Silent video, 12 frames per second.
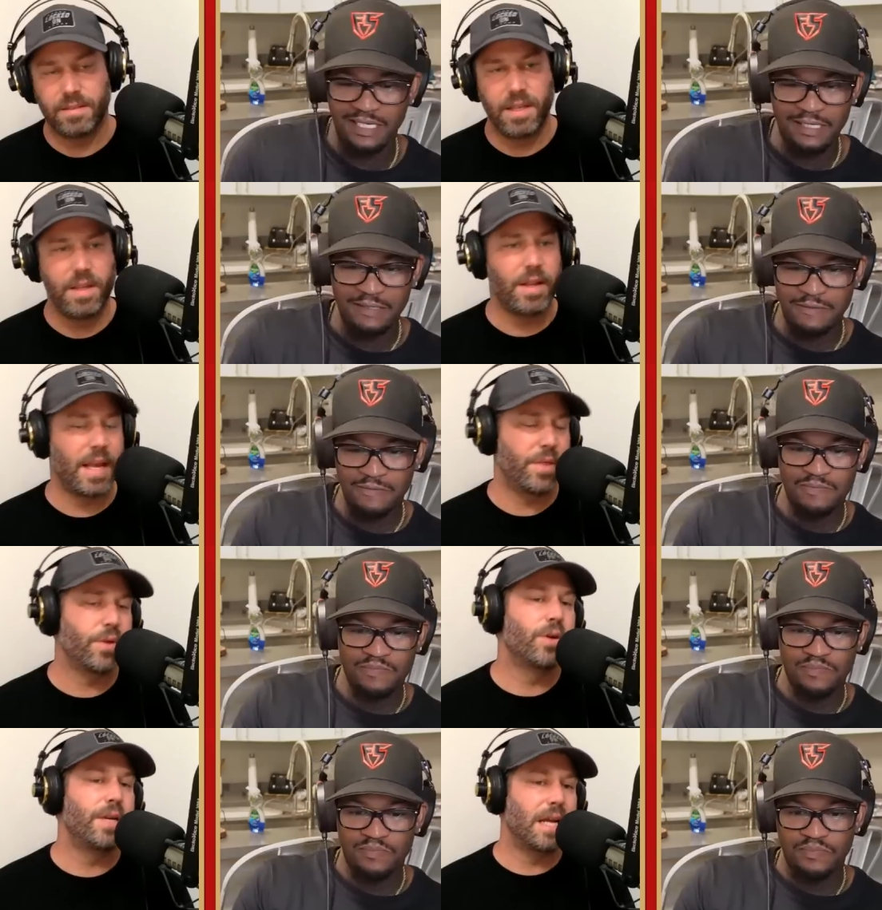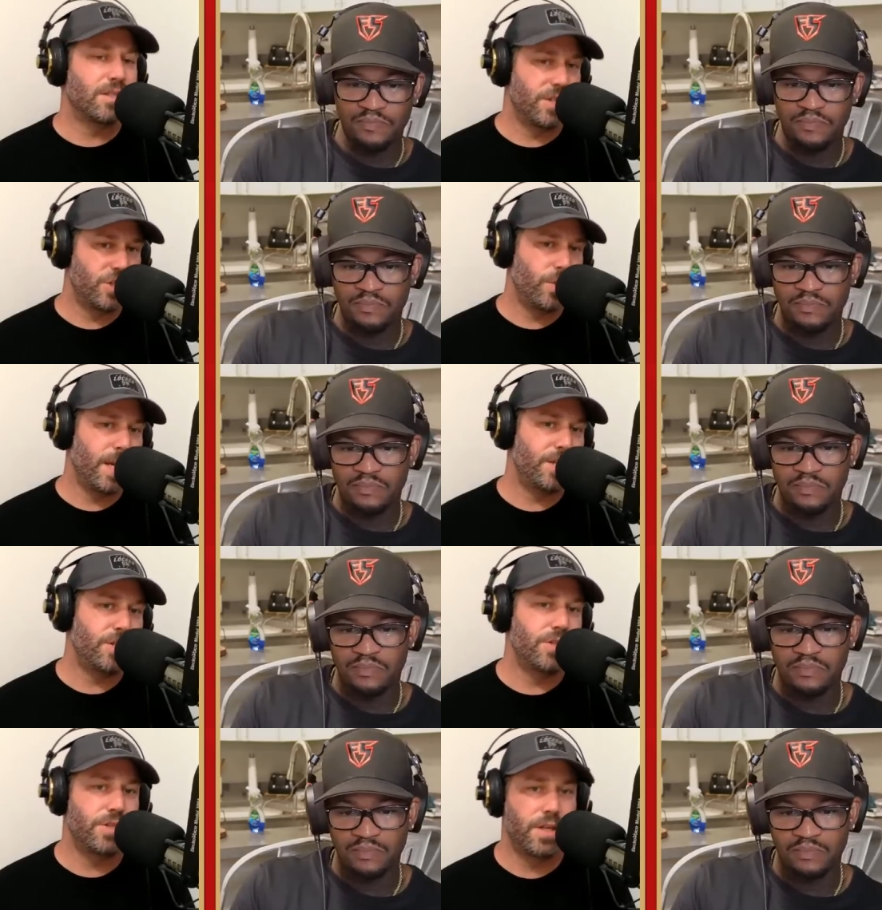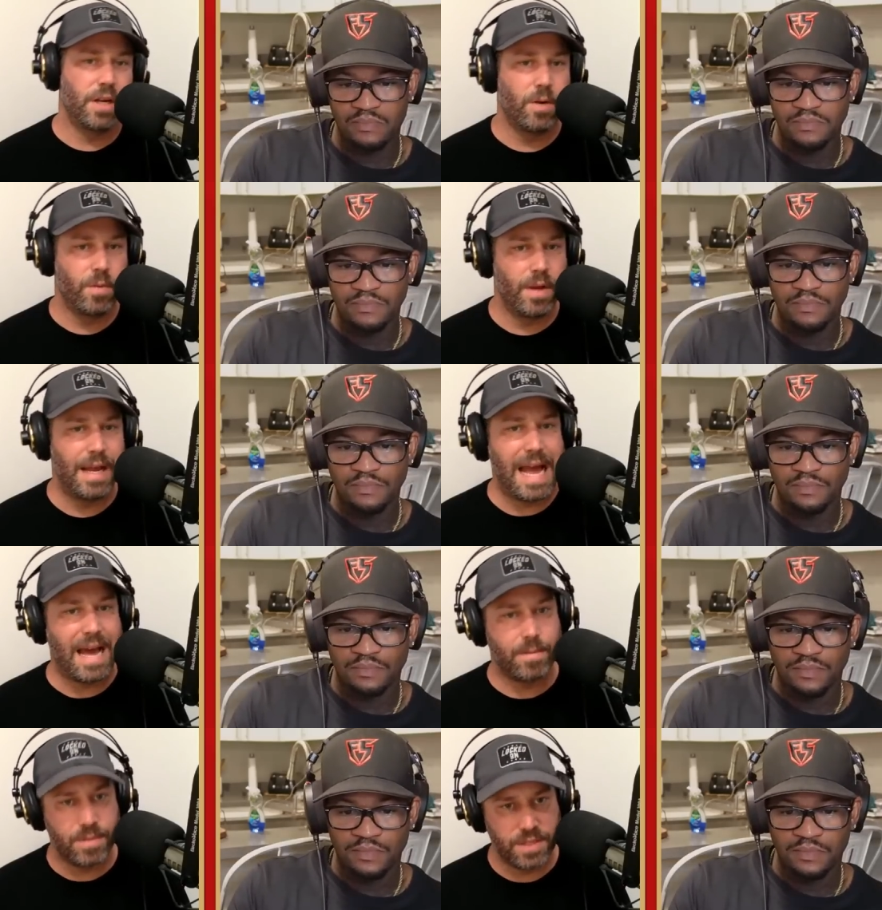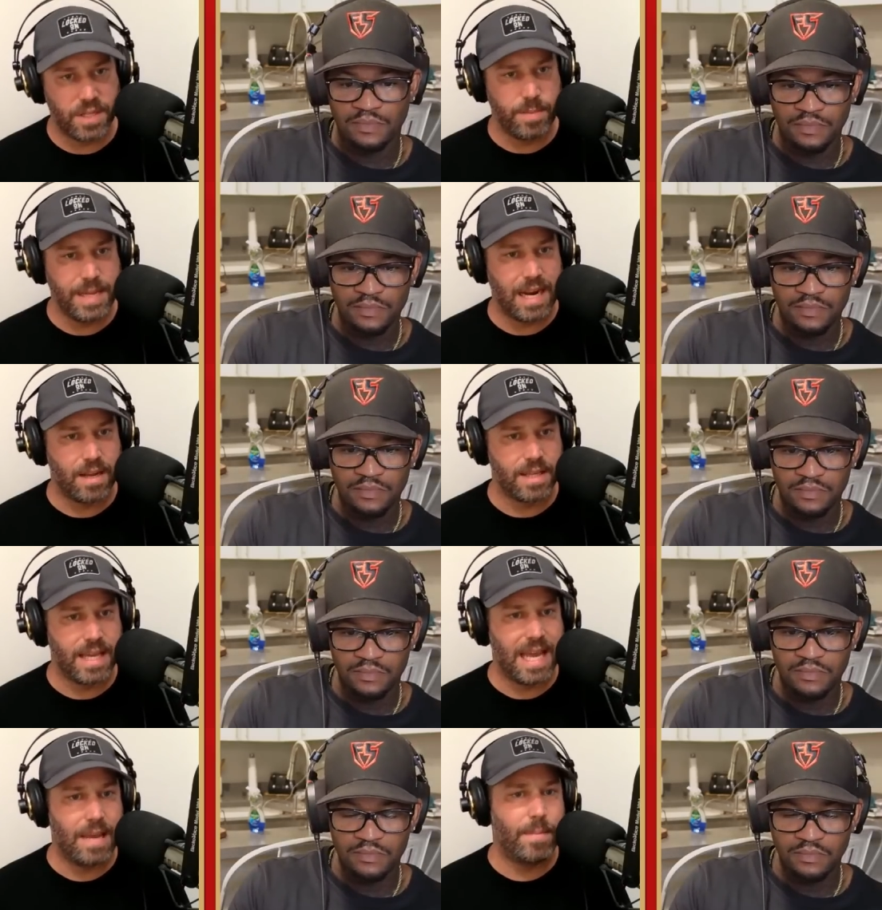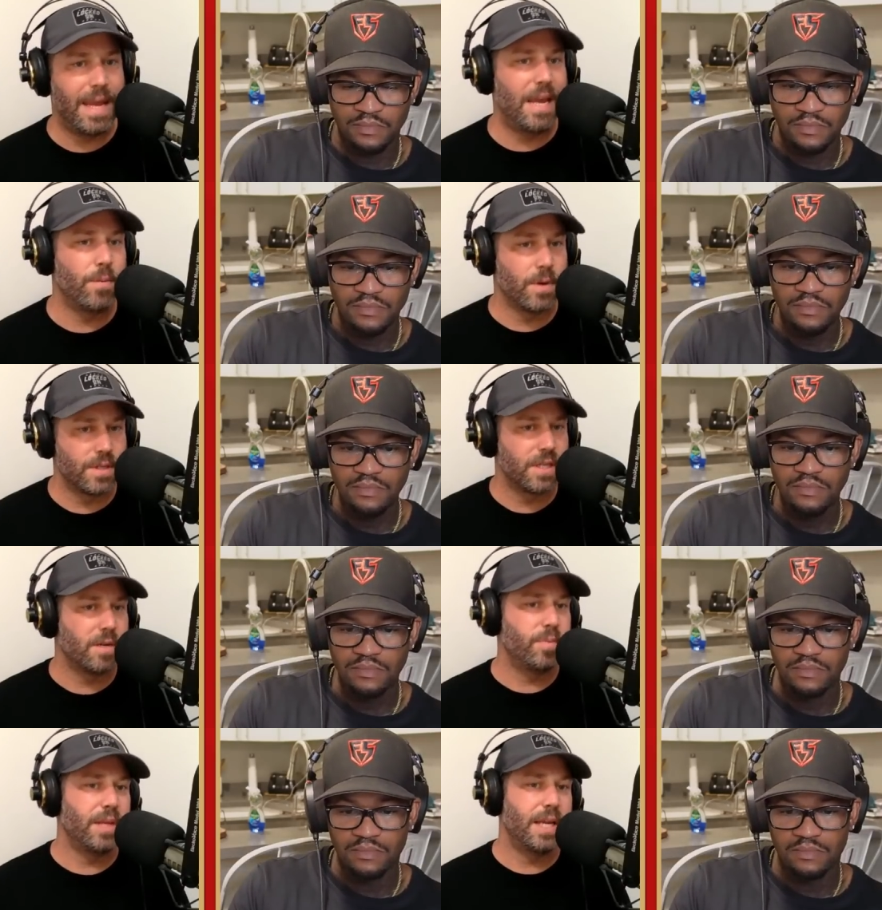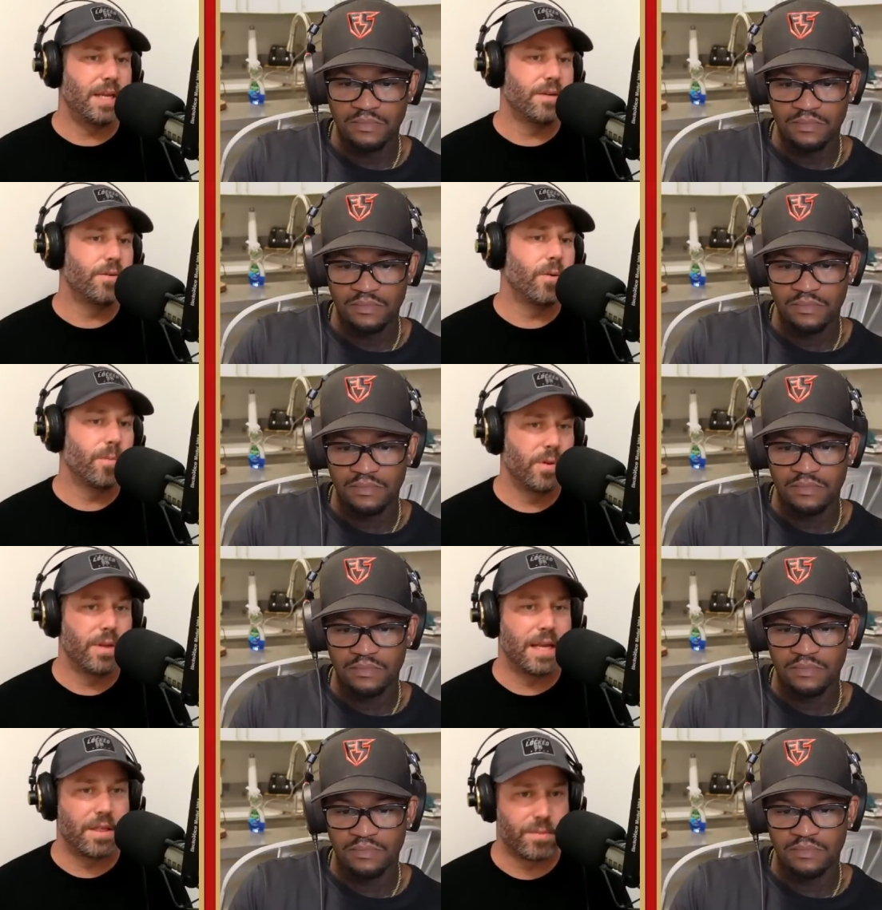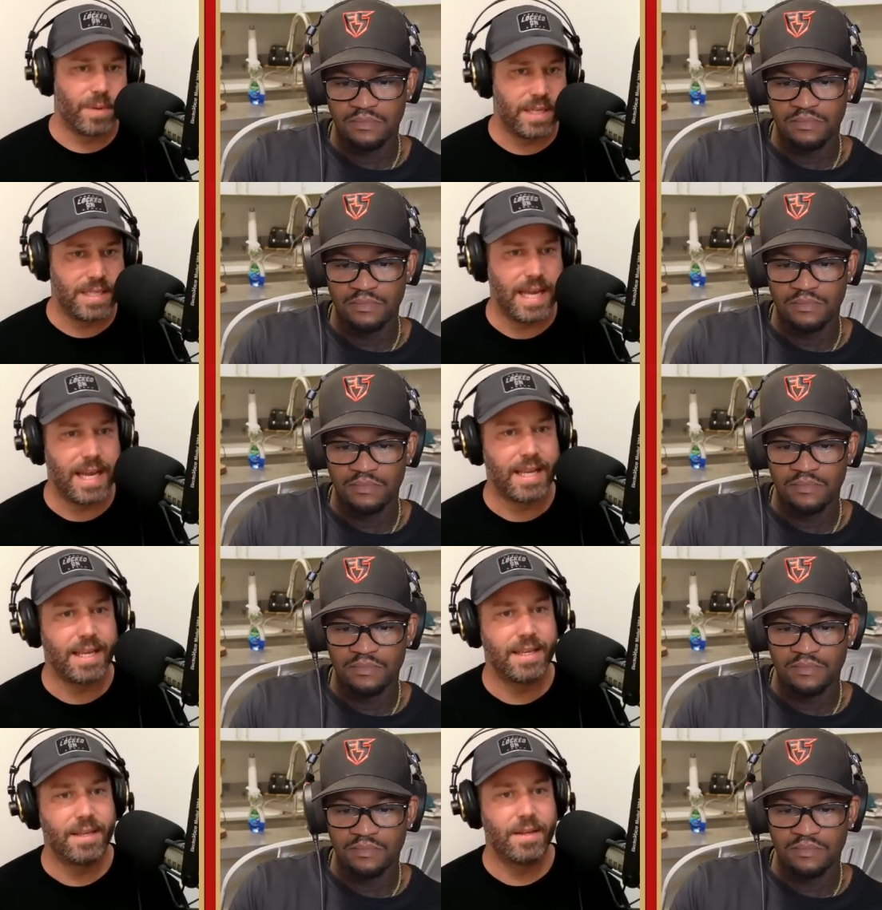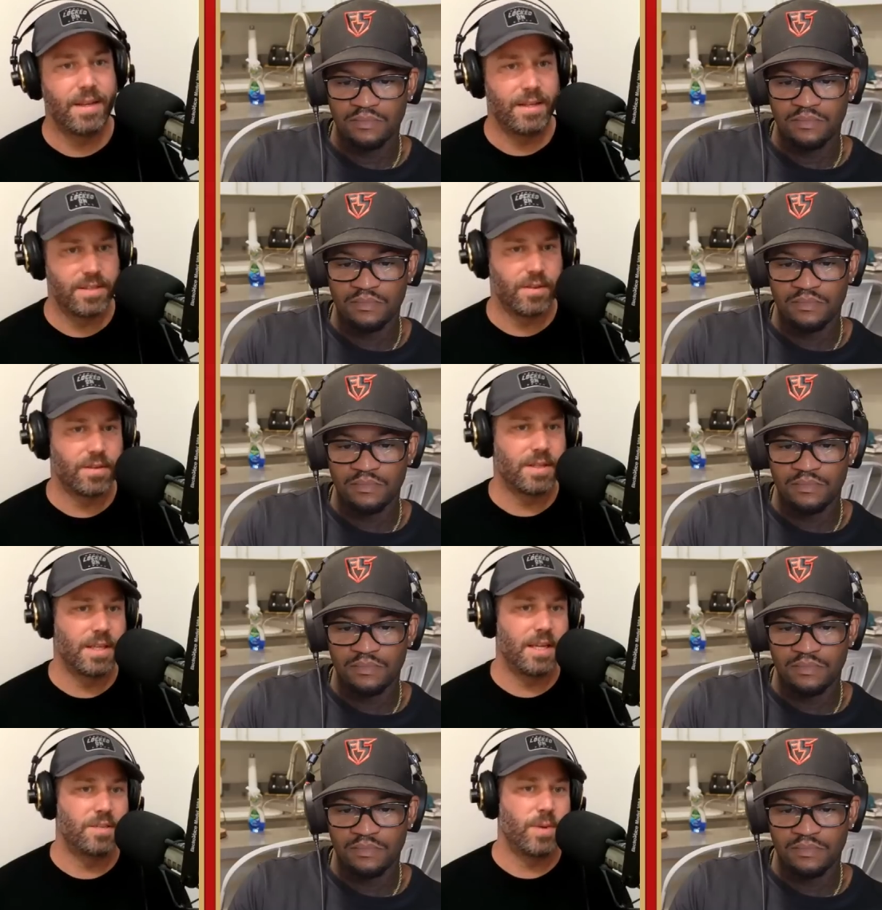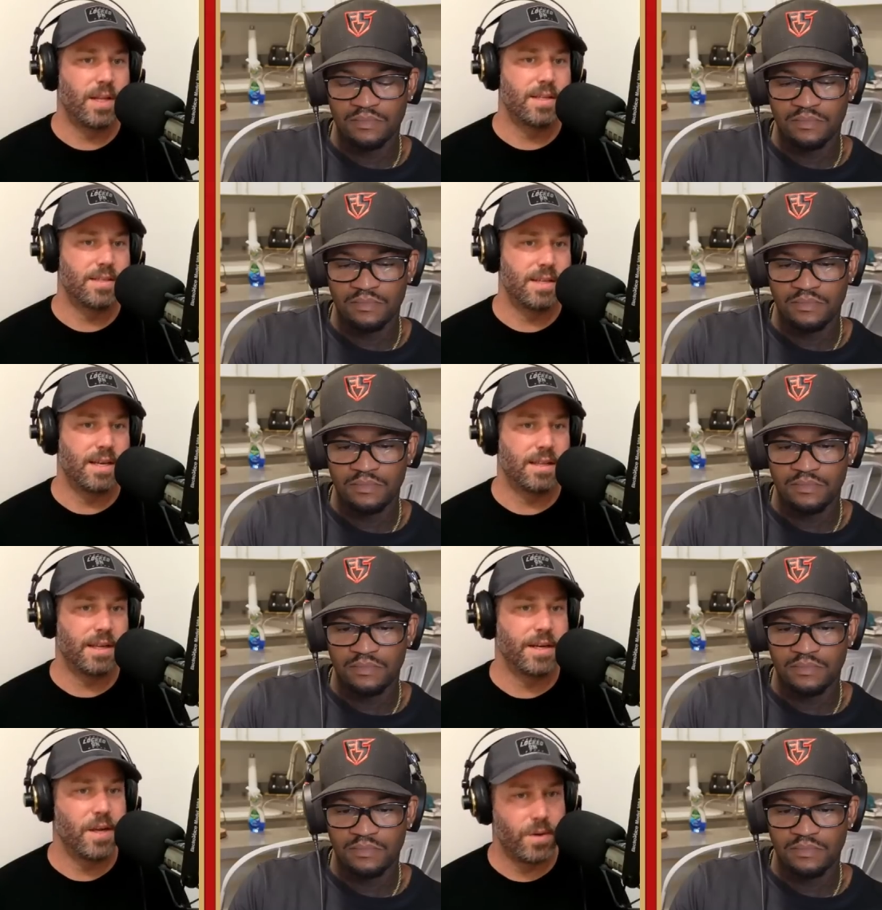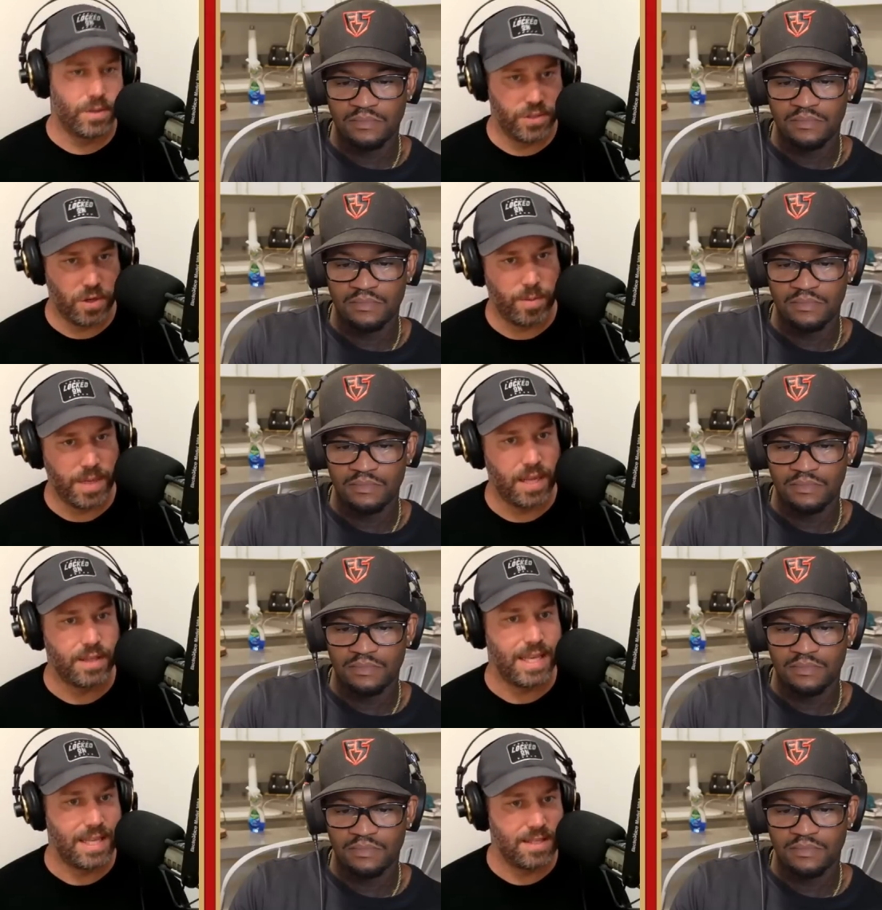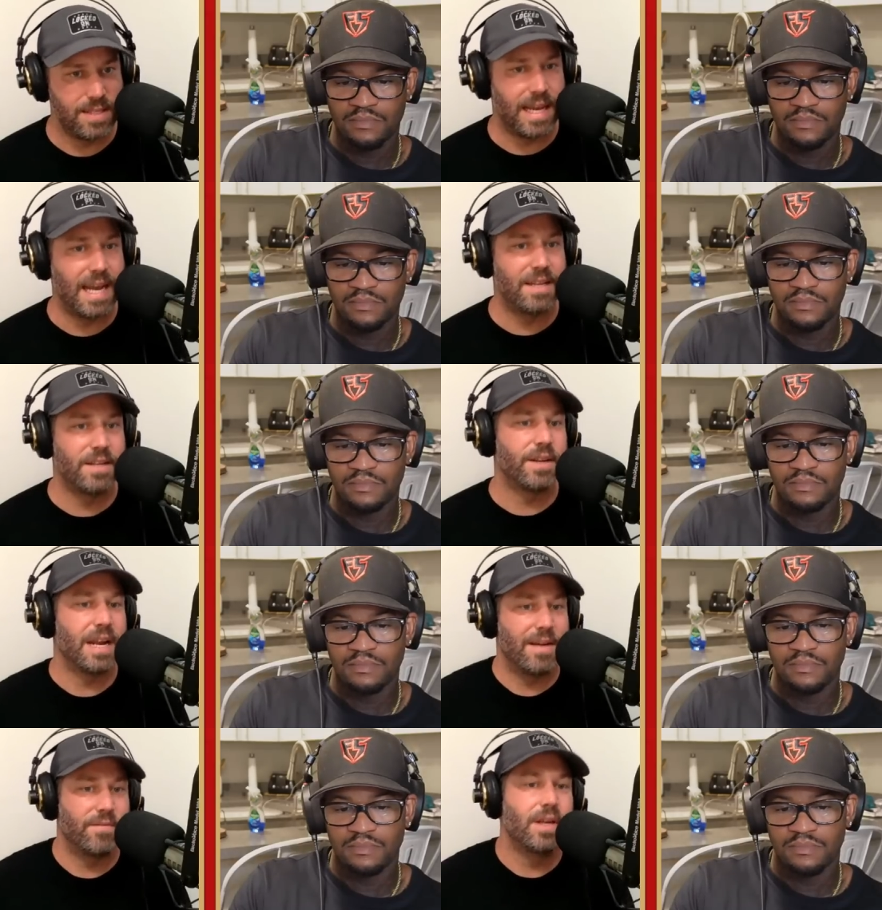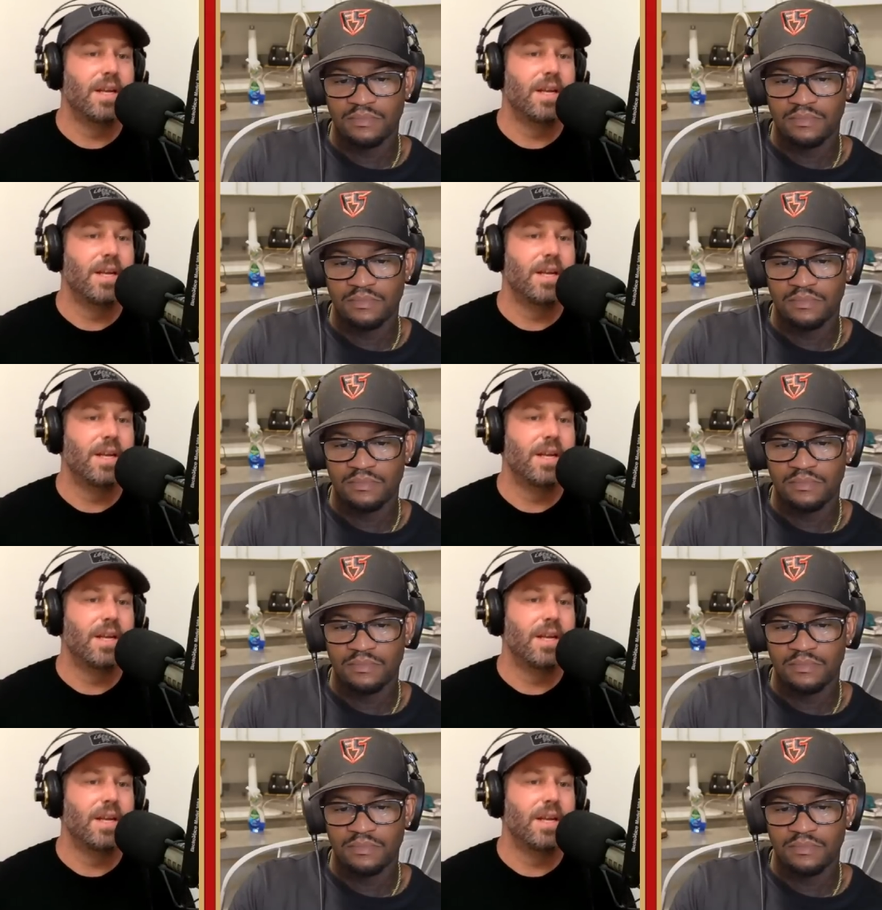Speaker 1: And then like third down situations, you know, Adams is going to be out of the game. Heyward's going to play your normal like three tech uh, uh, as long as well as uh, Larry Ogunjobi on the inside. Then you're going to have